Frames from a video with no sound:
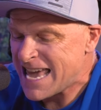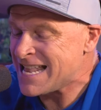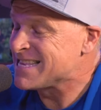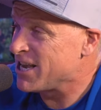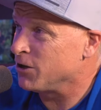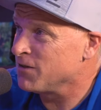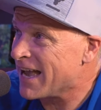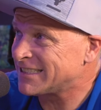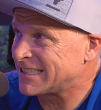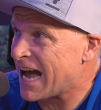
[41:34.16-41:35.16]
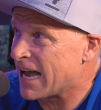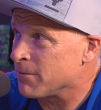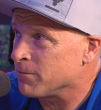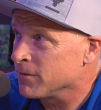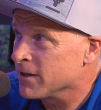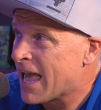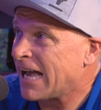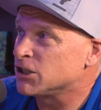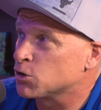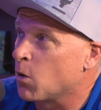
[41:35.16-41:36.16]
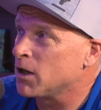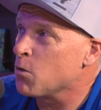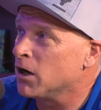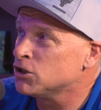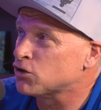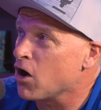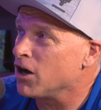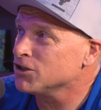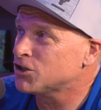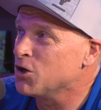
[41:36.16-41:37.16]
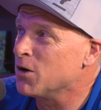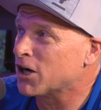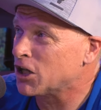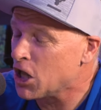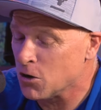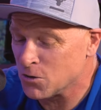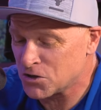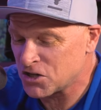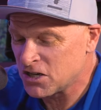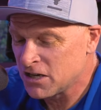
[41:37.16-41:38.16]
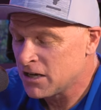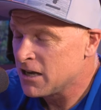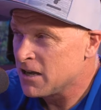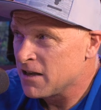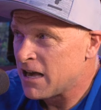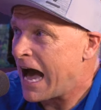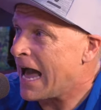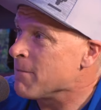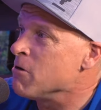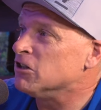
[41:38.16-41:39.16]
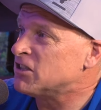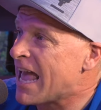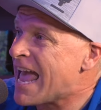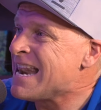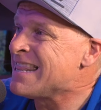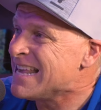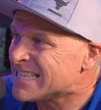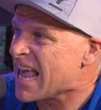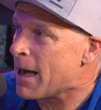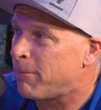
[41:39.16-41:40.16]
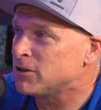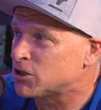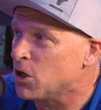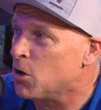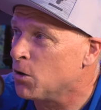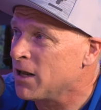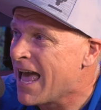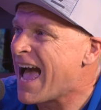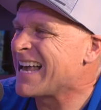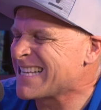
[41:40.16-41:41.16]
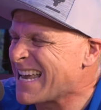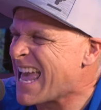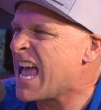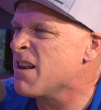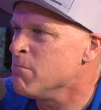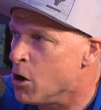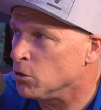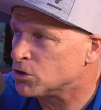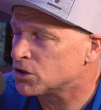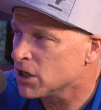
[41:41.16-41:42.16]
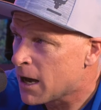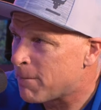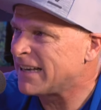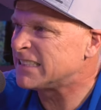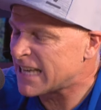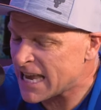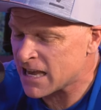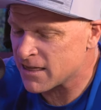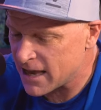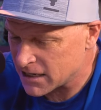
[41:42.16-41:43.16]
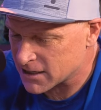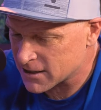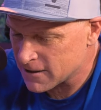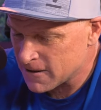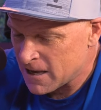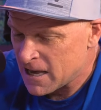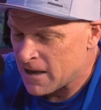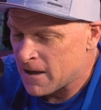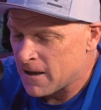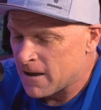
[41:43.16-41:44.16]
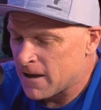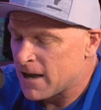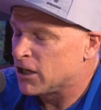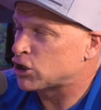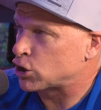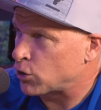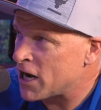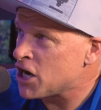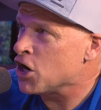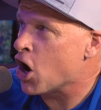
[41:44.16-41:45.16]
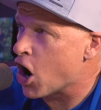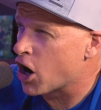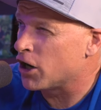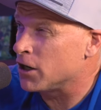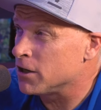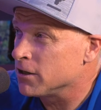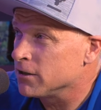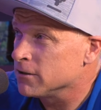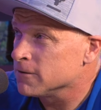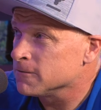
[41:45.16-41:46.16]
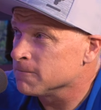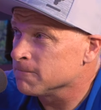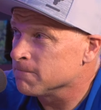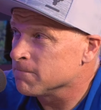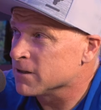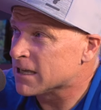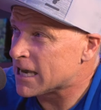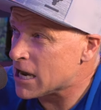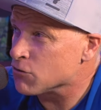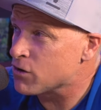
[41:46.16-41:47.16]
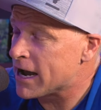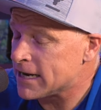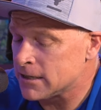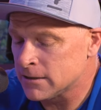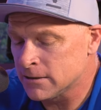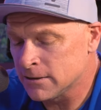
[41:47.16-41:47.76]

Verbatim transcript: Until next time, as 21 draws to a close, I must end this episode as I end most by saying this train hard, eat right,